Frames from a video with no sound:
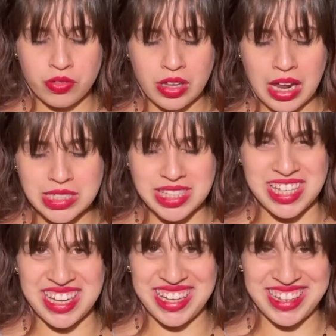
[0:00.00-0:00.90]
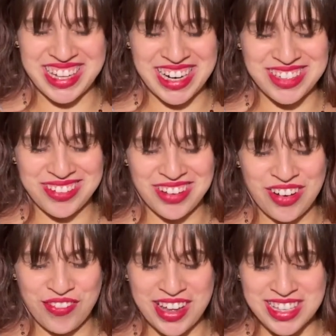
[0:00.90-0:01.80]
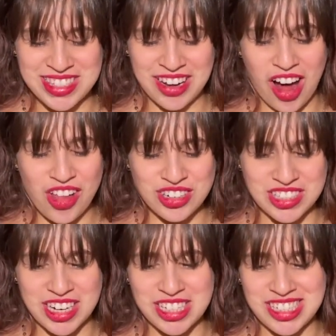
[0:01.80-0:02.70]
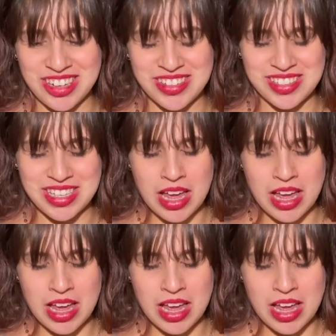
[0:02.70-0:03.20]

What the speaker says: the last thing that I don't love, is the colors that I chose.